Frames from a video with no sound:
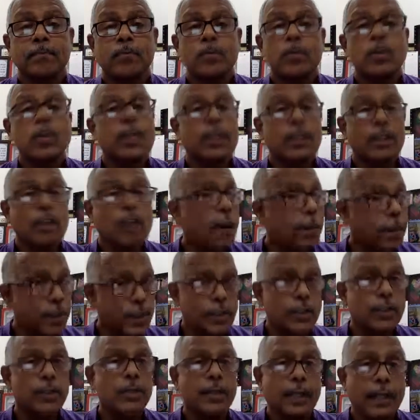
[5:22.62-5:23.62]
take the
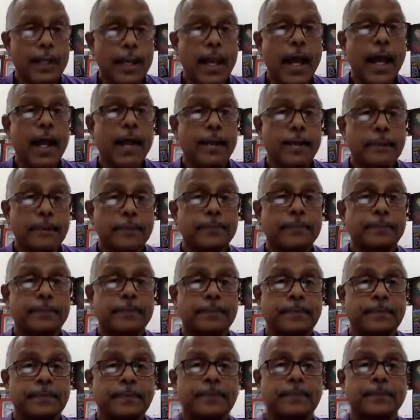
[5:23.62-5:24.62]
opportunity now.
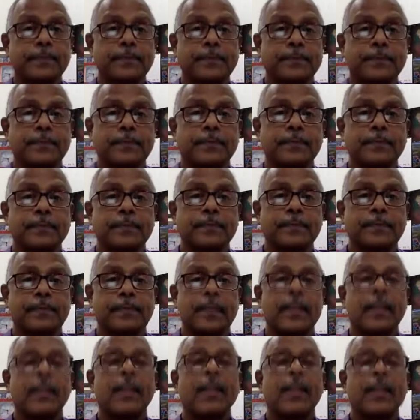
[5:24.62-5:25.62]

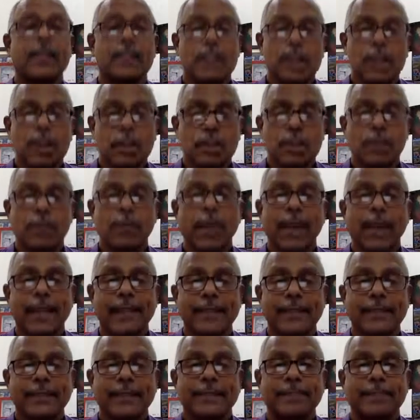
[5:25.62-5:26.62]
Let us
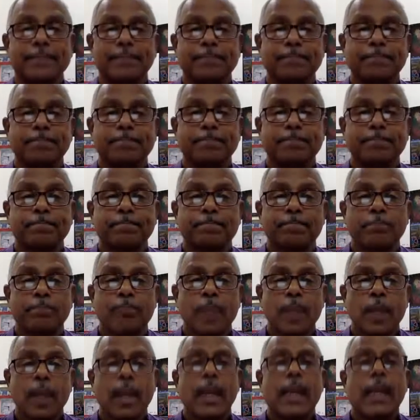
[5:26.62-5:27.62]
introspect.
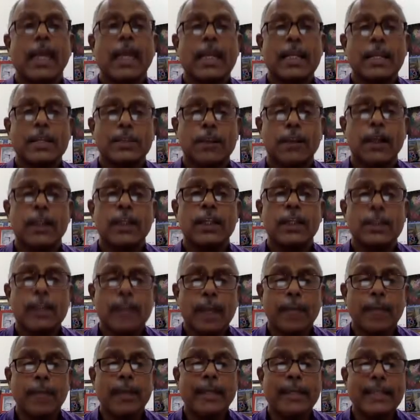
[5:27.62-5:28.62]
Let us find
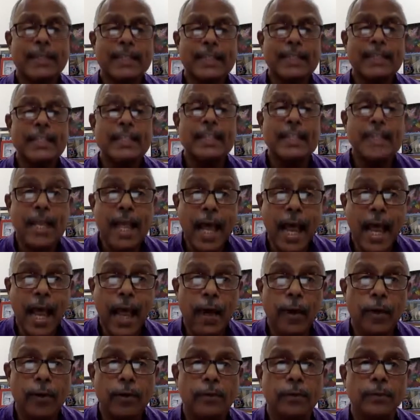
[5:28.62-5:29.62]
time at least
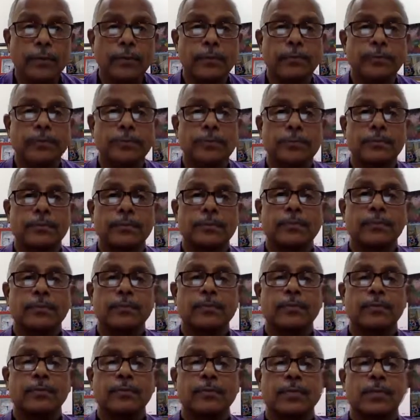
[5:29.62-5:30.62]
now
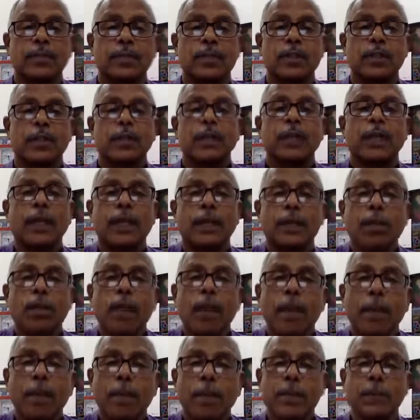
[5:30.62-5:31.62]
to take the
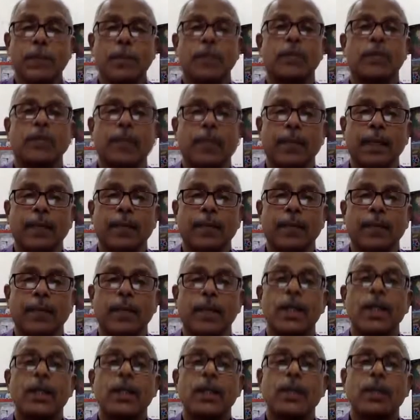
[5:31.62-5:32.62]
opportunity
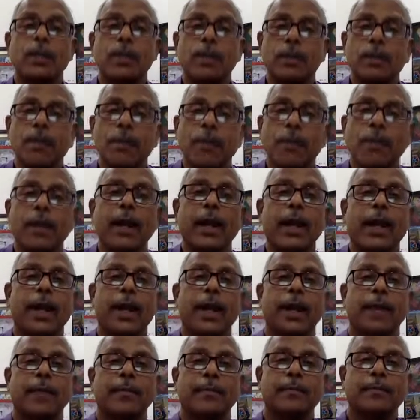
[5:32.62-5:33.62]
to remember
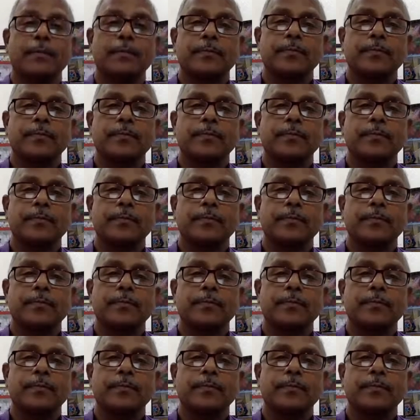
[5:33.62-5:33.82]
him,